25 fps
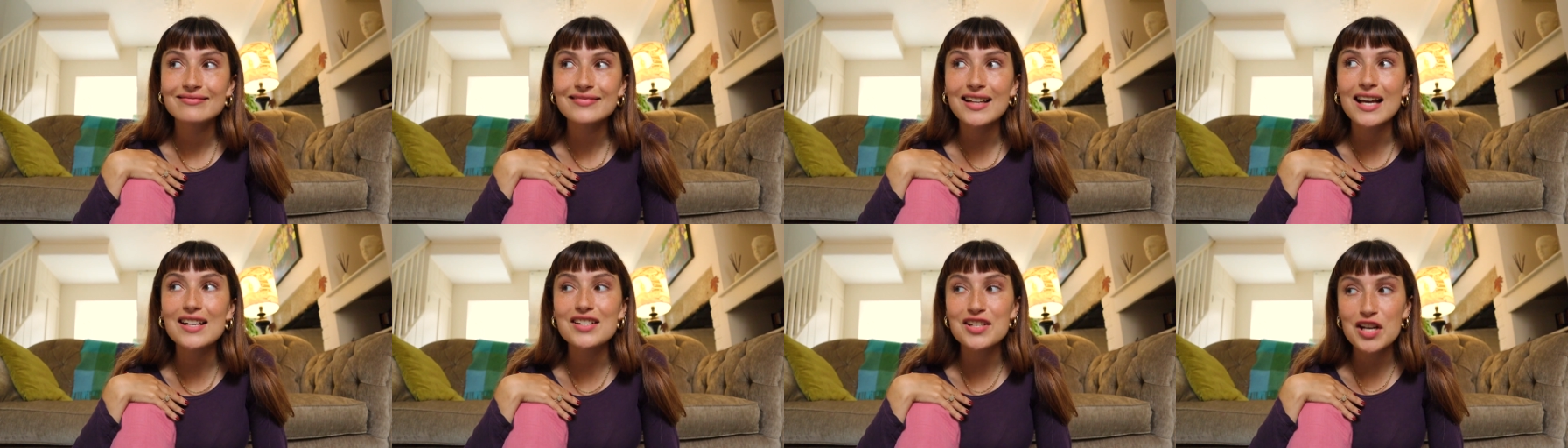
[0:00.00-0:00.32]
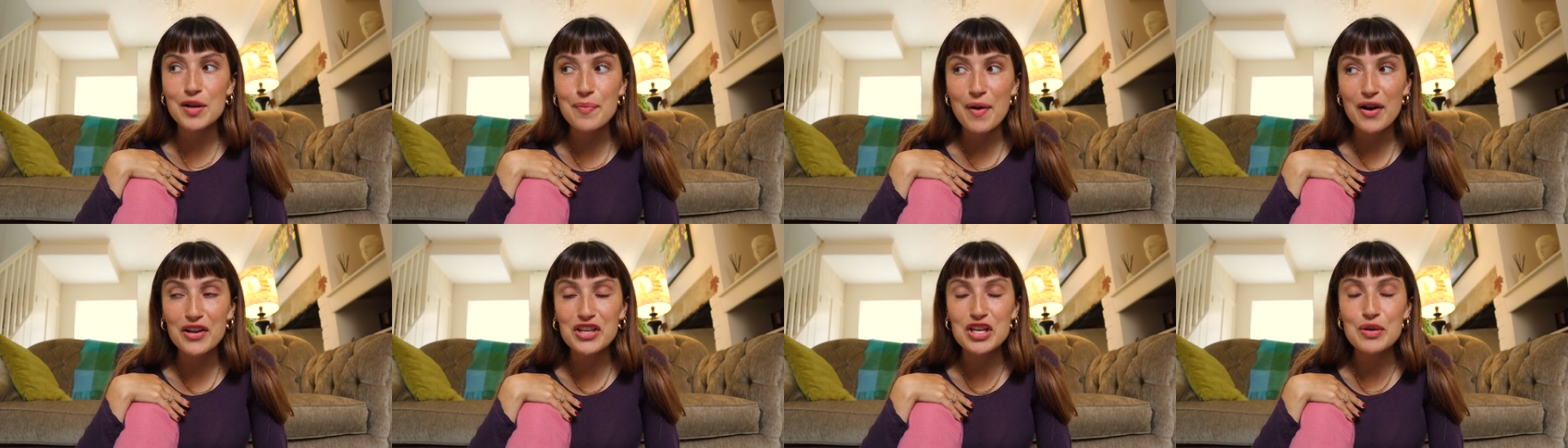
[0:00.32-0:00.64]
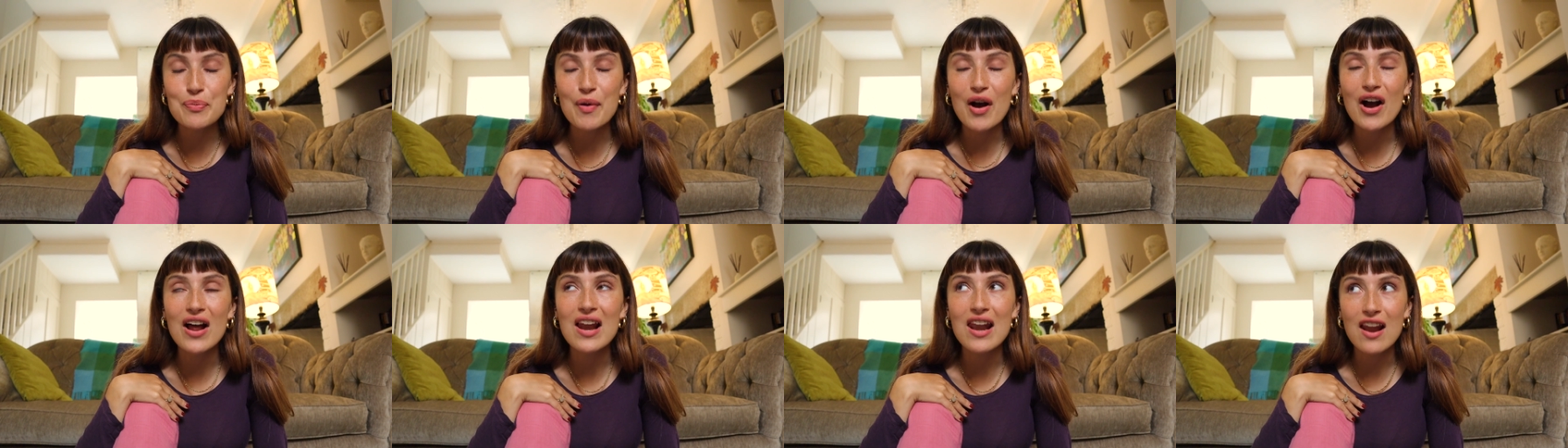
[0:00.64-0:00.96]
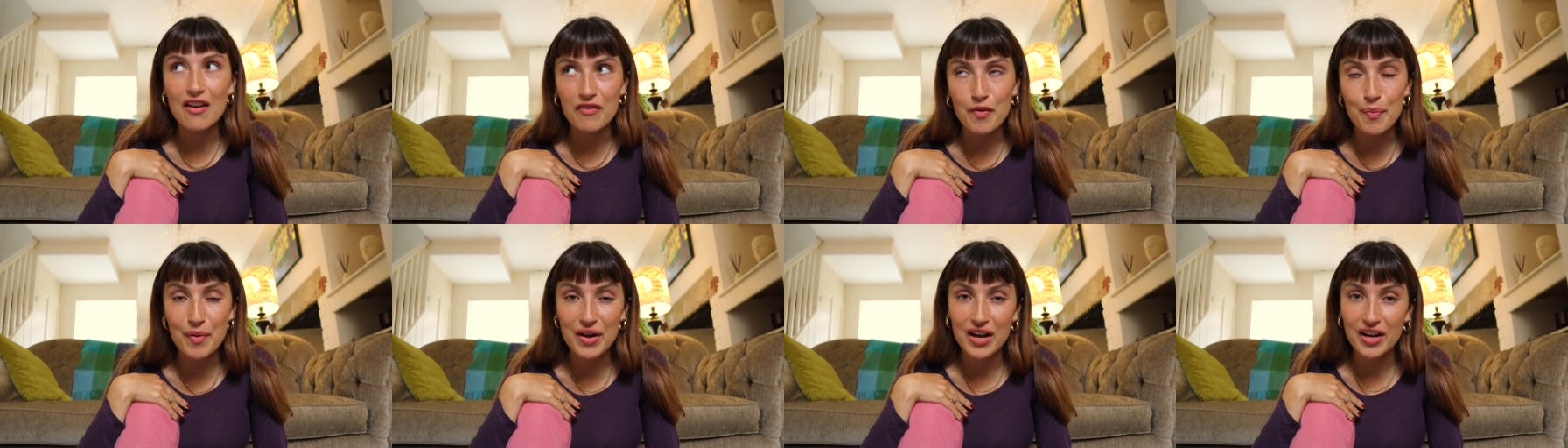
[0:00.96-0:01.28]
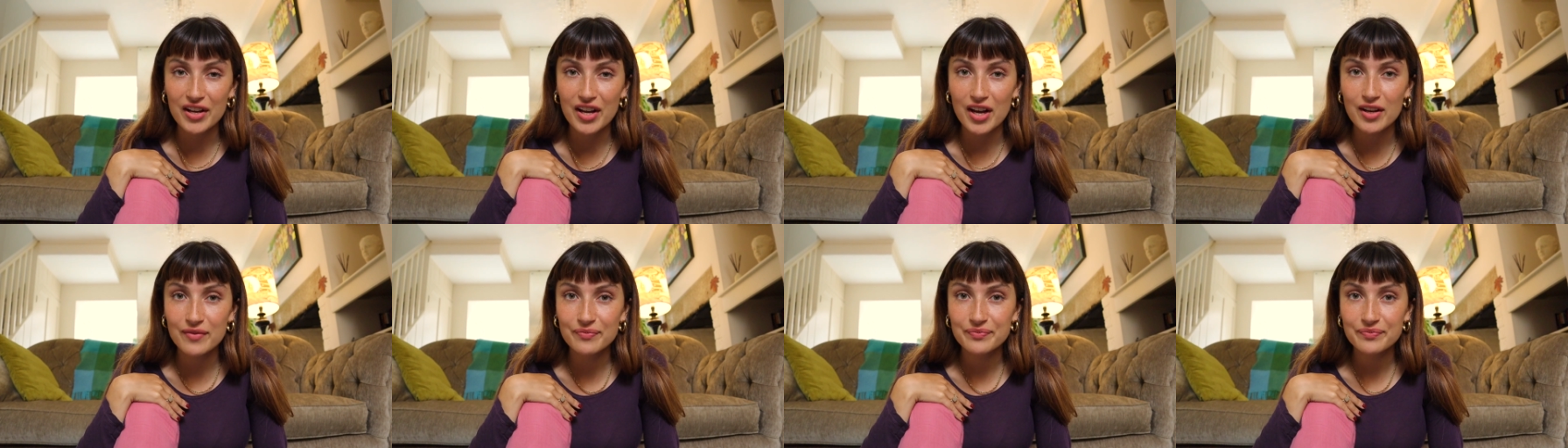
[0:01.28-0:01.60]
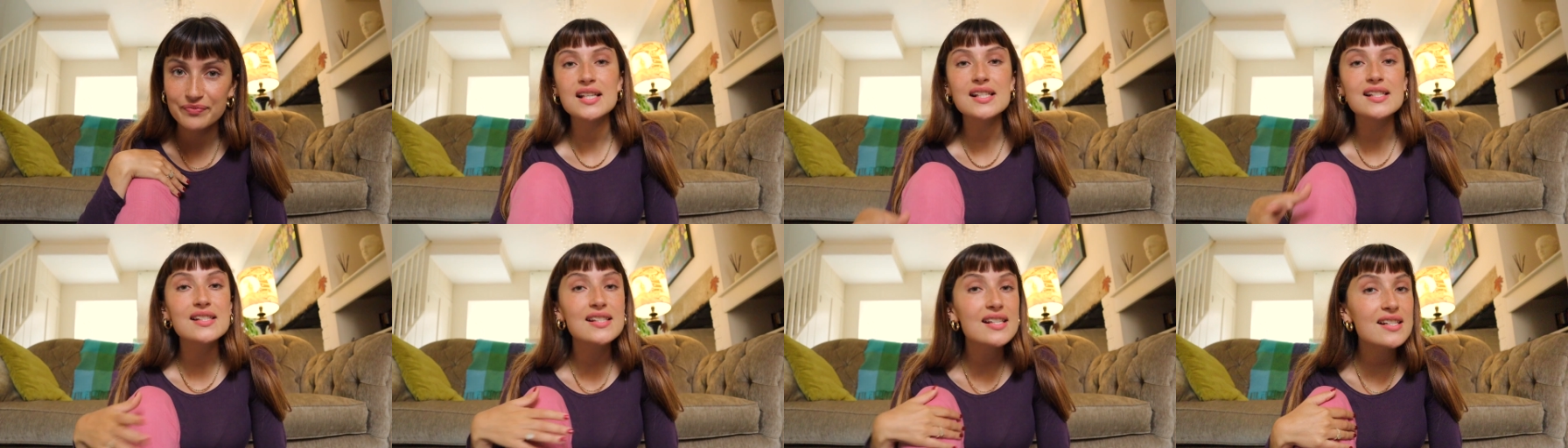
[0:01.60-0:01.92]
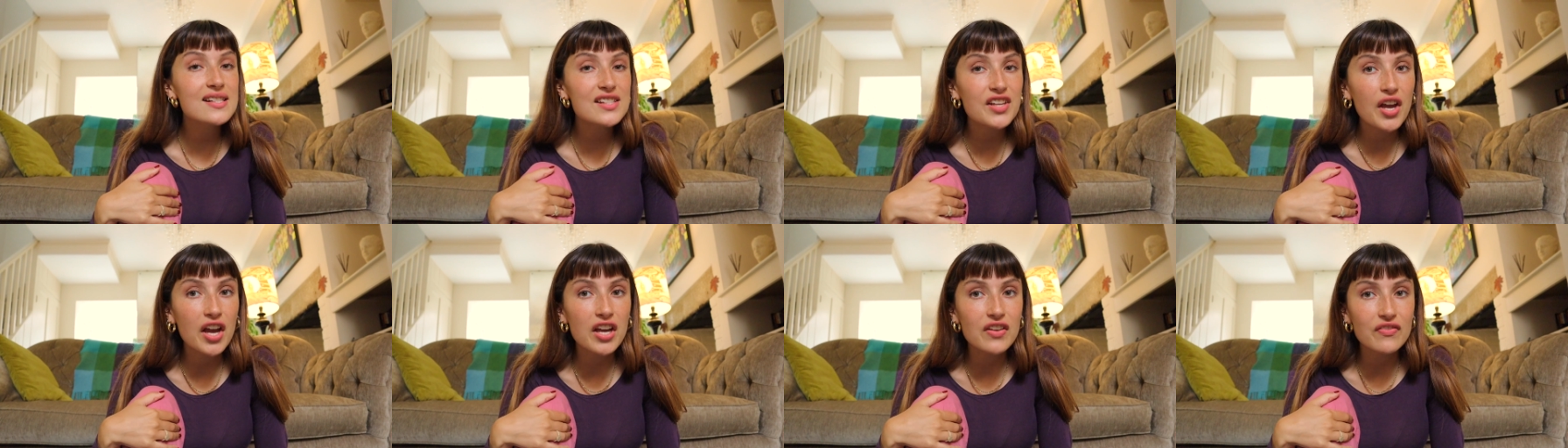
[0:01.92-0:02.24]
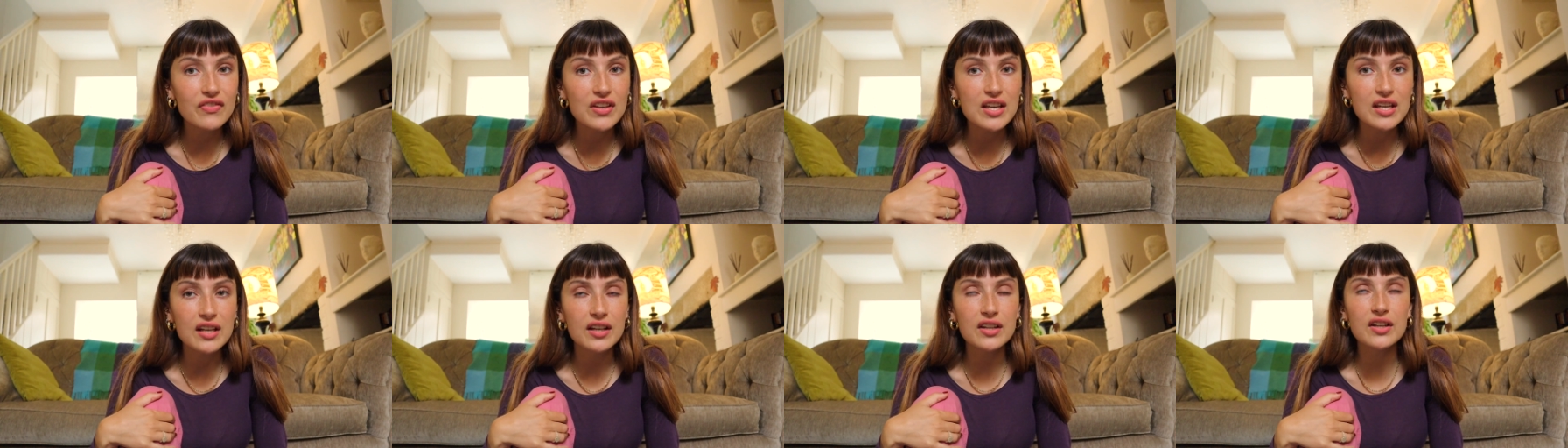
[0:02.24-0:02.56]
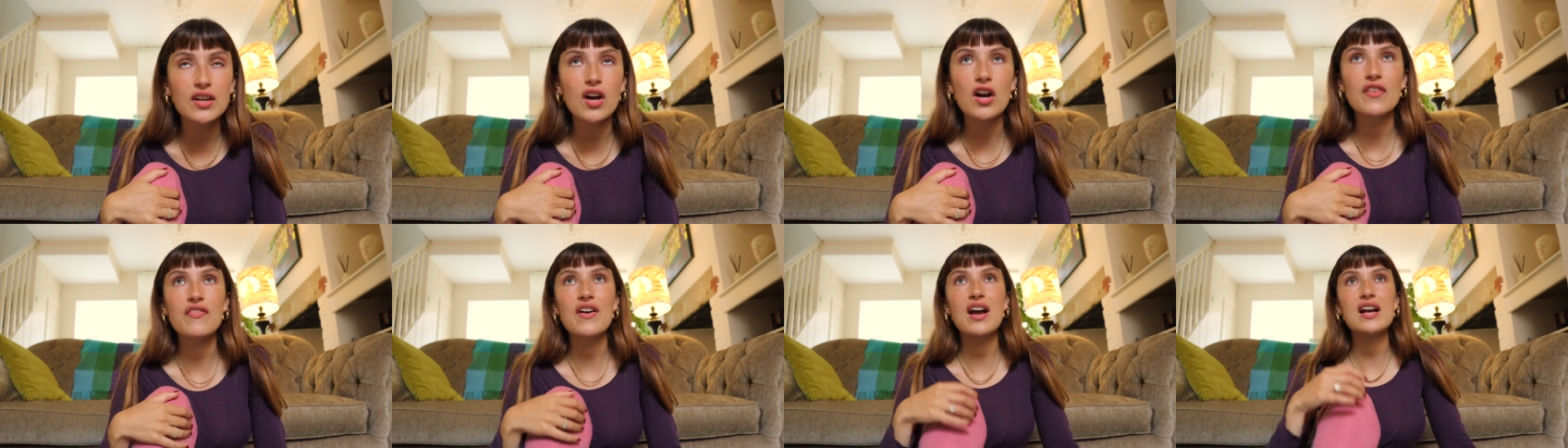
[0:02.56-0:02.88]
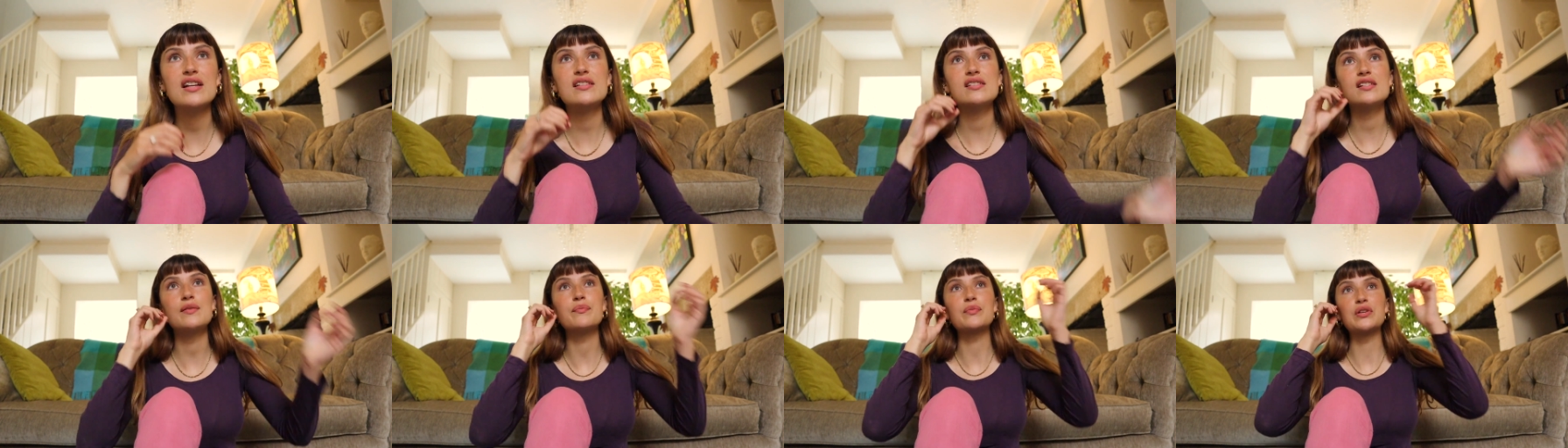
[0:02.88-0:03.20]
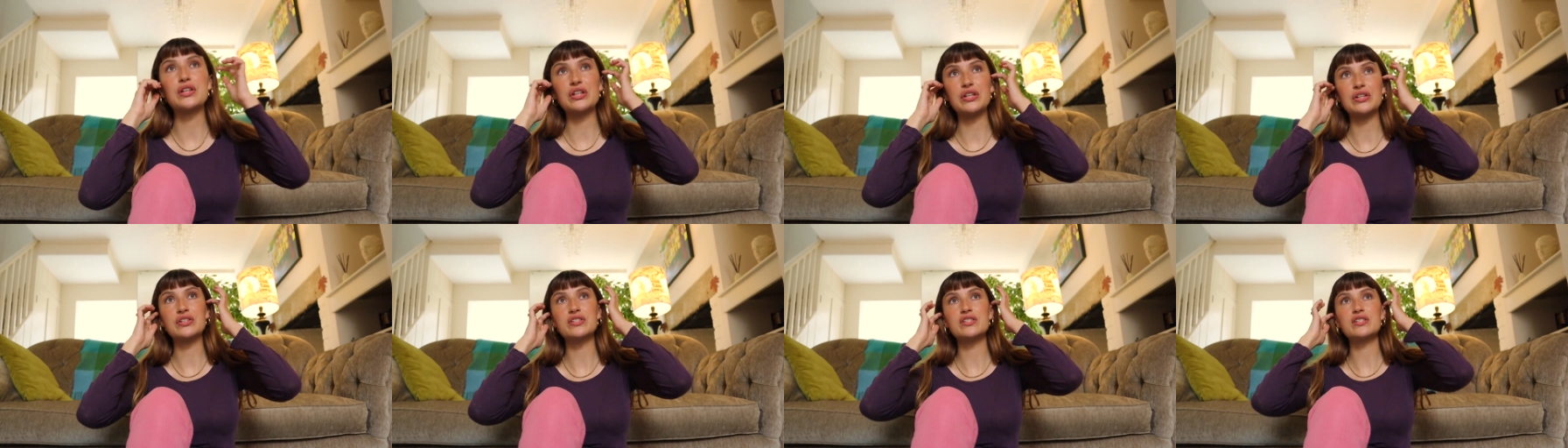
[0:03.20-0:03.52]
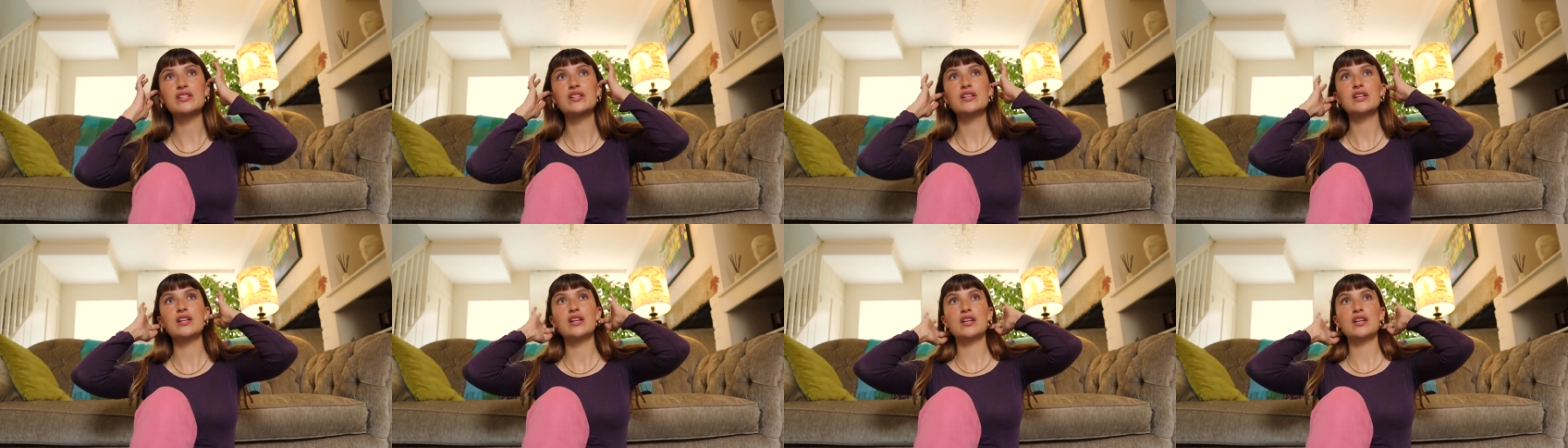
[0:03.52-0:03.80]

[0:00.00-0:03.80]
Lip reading: I don't know about you, but I love a burger. And since going vegan, I've had some good